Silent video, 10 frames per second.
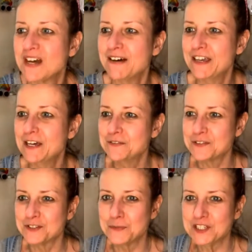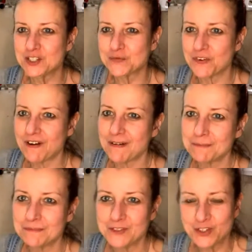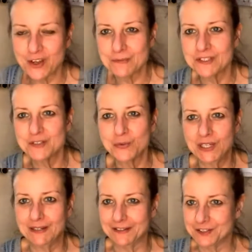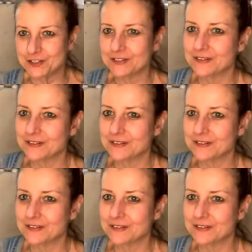I have to switch from German to English.